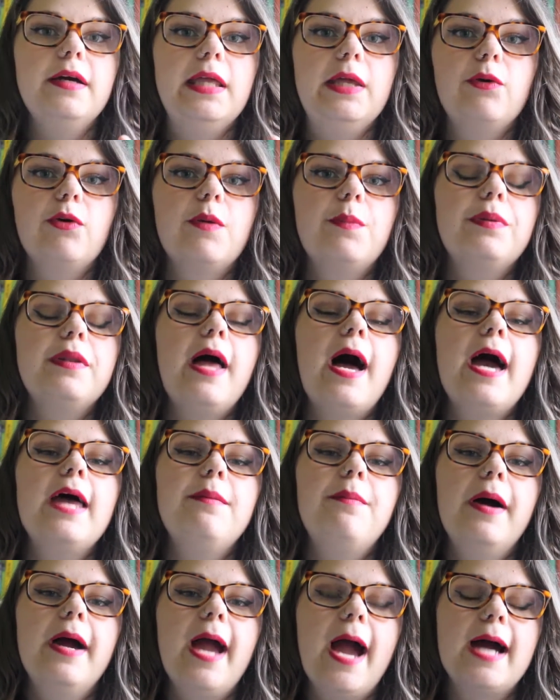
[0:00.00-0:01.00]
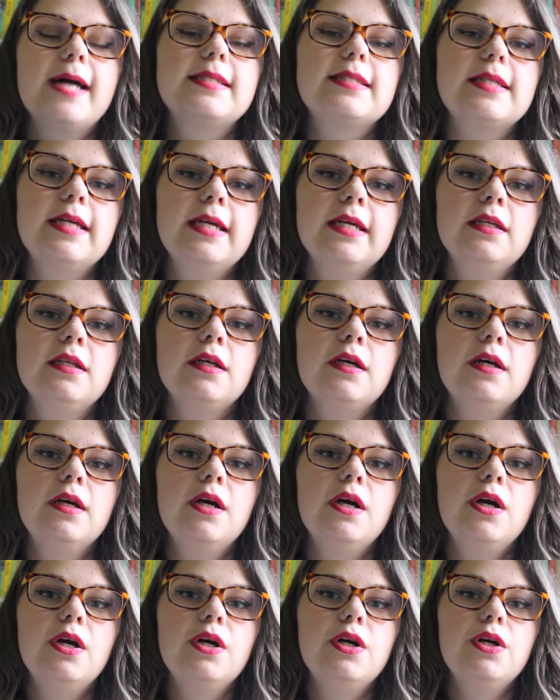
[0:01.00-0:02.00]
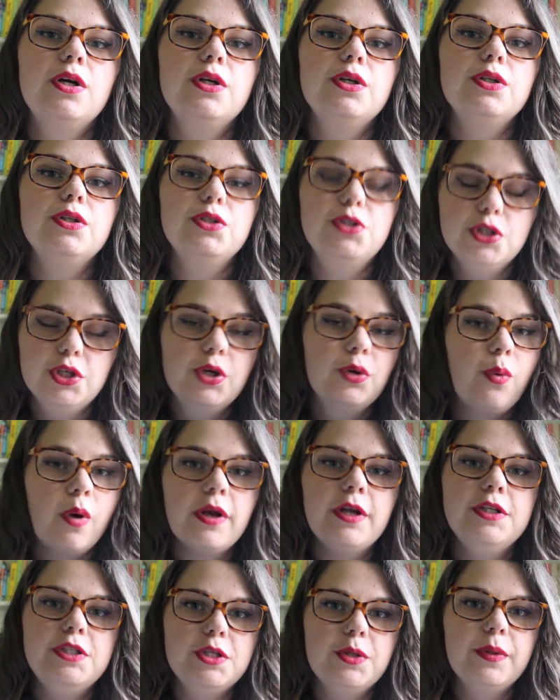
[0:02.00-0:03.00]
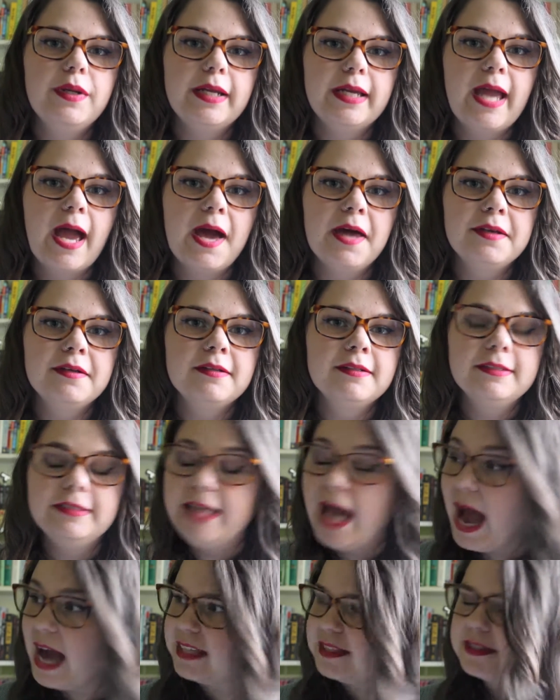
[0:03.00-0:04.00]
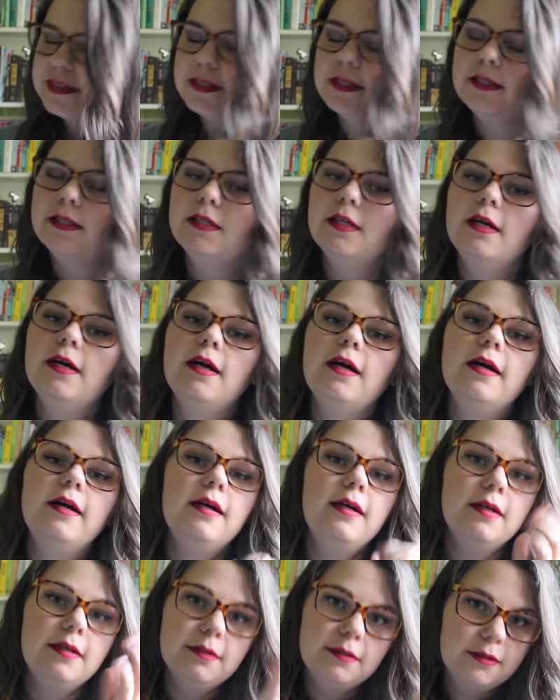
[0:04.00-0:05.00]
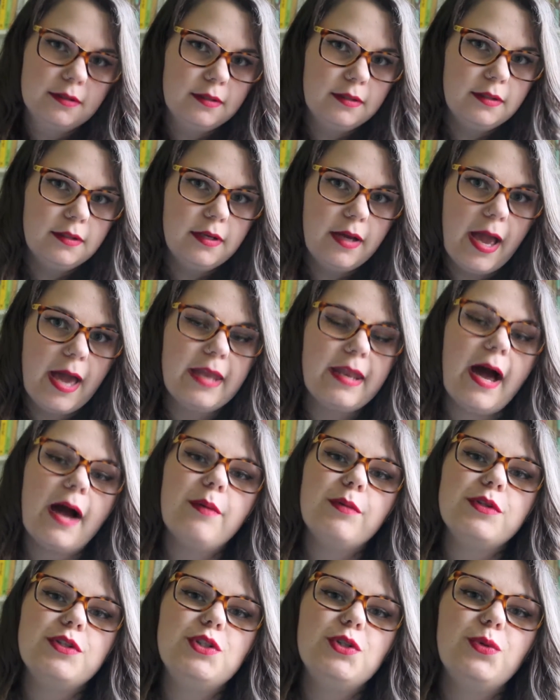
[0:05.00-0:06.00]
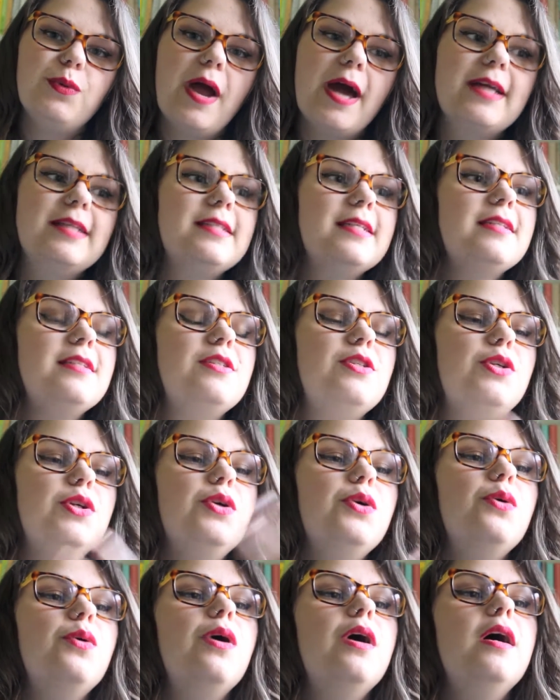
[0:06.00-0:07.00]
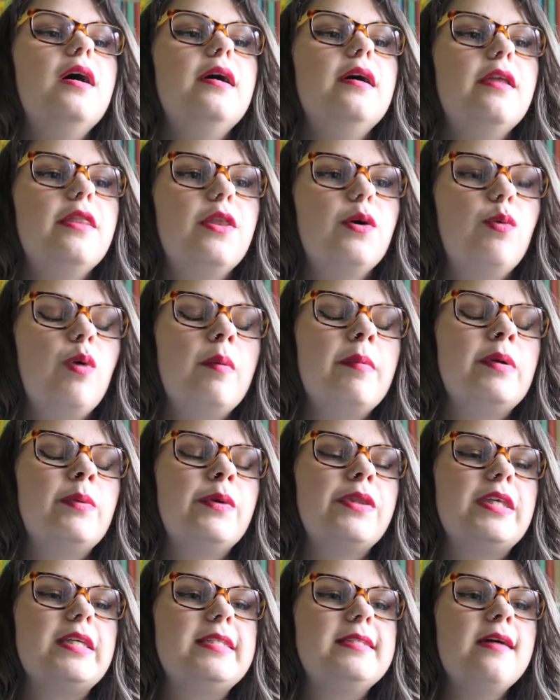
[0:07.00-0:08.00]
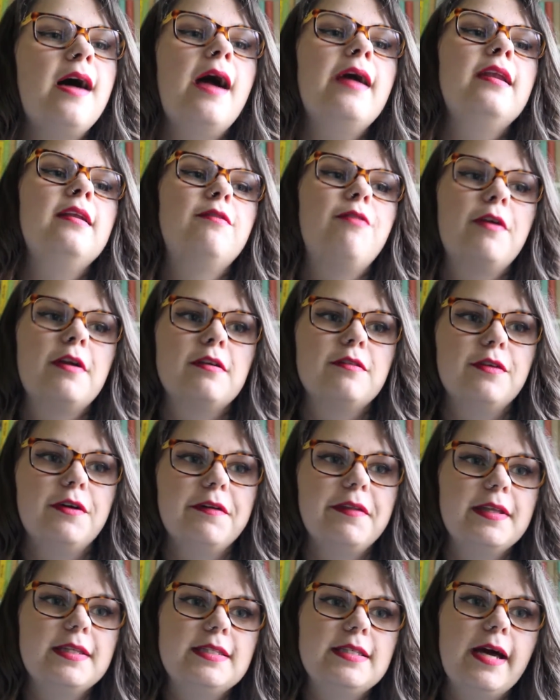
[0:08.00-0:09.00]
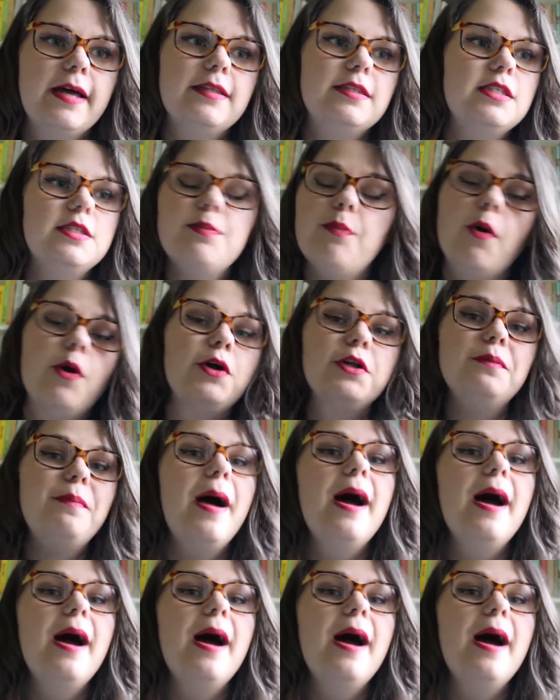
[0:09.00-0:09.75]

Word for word: He replied by asking, do you want to do it again? Yes! And I was directed to the woman with a sign in front of her that said spoiled